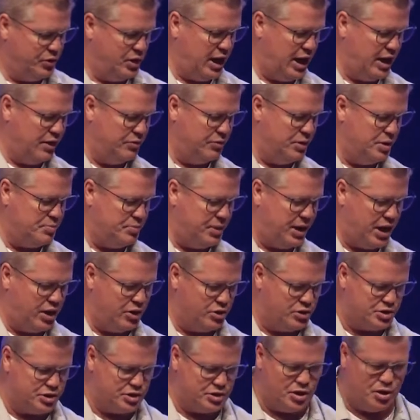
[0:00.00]
for every
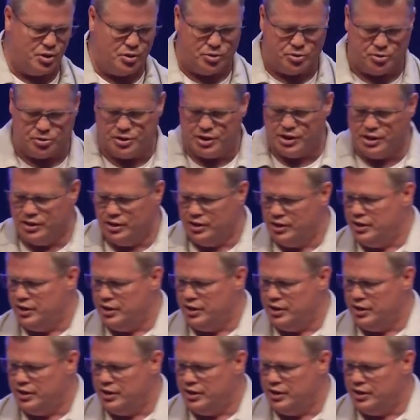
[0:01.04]
pair sold,